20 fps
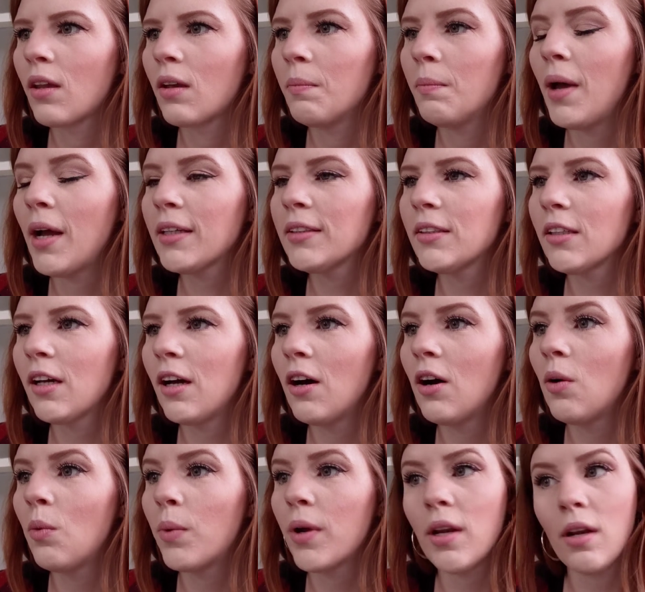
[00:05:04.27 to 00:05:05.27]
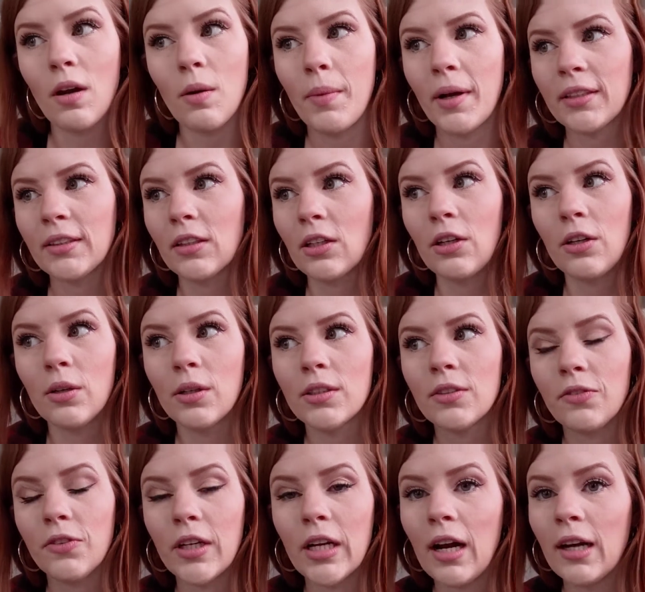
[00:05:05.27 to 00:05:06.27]
Mexico, we know Mexico is a
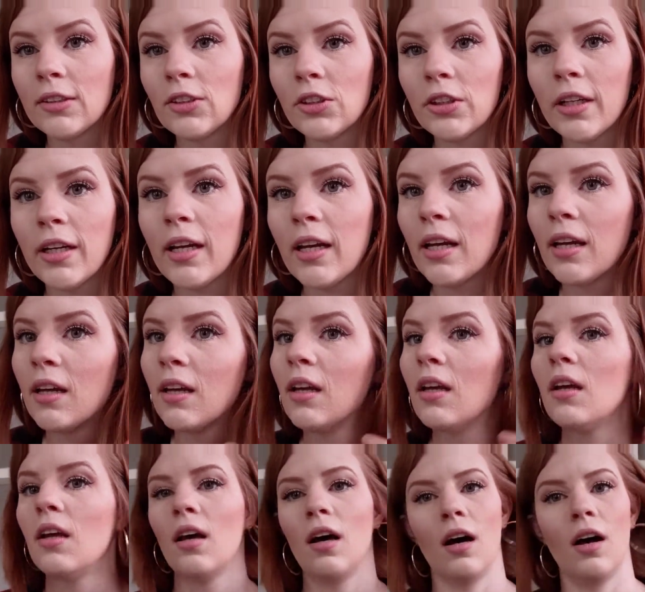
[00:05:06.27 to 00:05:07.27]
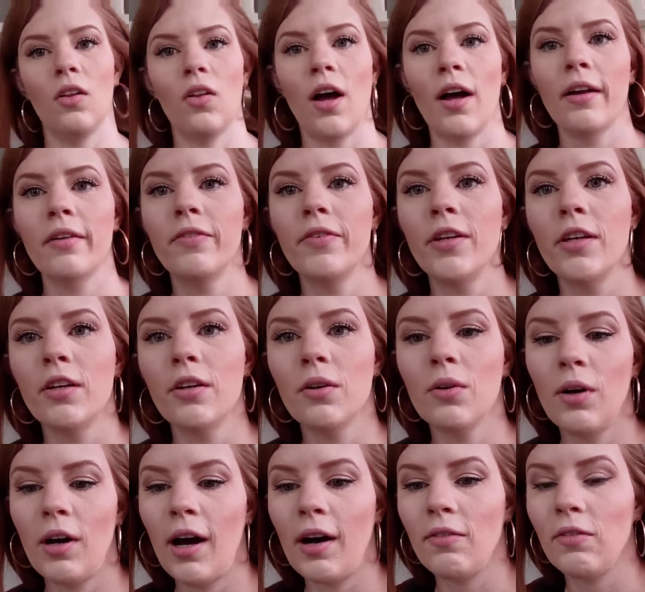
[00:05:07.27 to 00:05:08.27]
free country. A lot of
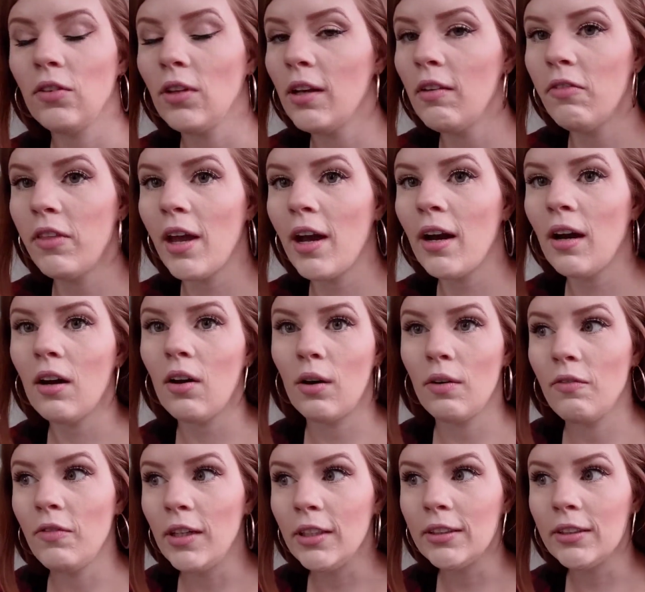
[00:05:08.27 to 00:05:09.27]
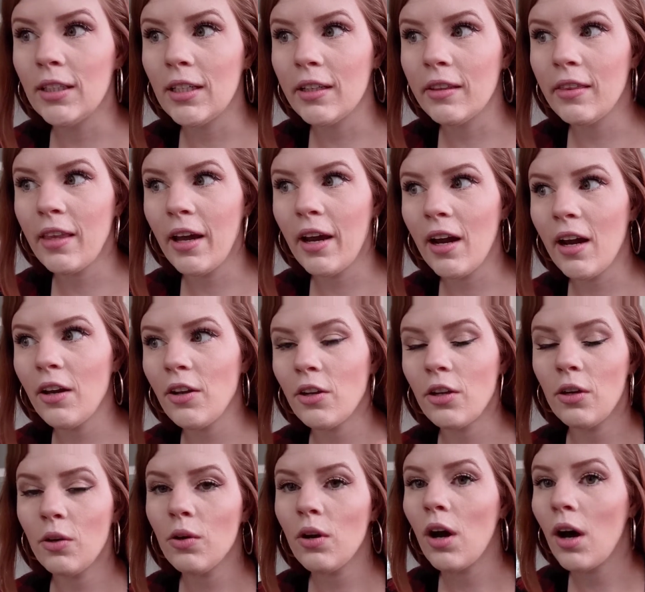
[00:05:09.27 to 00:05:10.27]
you have lived there or visited there.
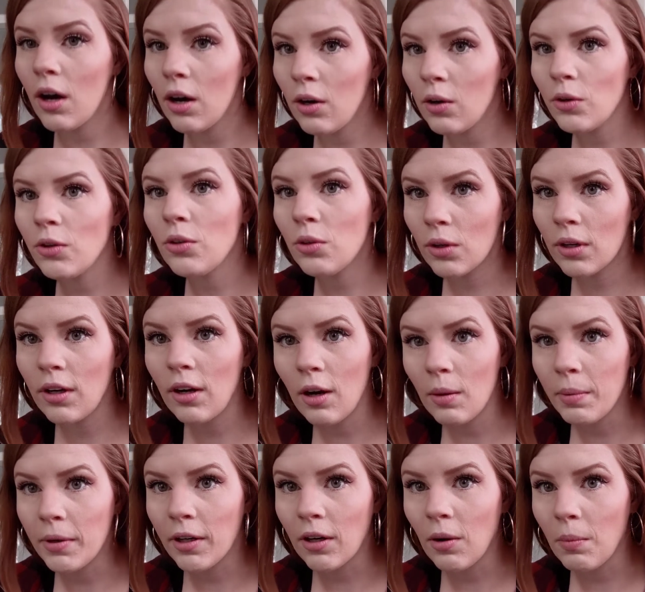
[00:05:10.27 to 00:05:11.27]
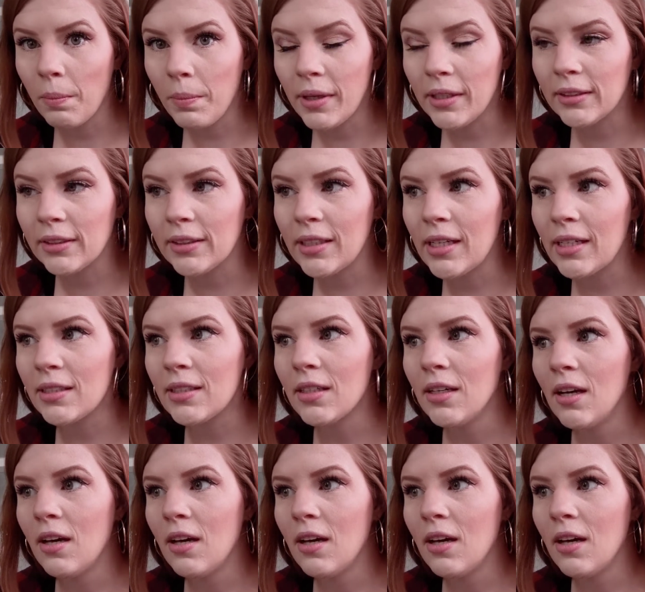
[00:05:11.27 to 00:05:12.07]
You know you can open your own business.